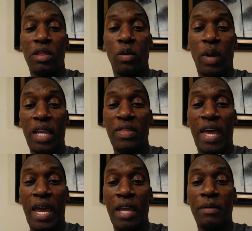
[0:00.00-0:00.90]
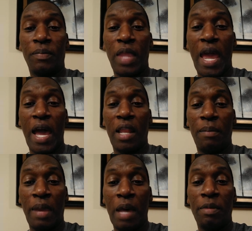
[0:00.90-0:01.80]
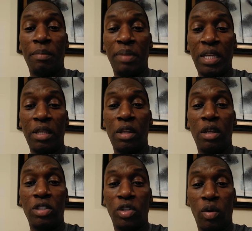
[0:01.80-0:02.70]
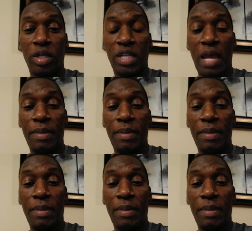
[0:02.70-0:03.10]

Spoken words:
the way that Alabama beat Georgia.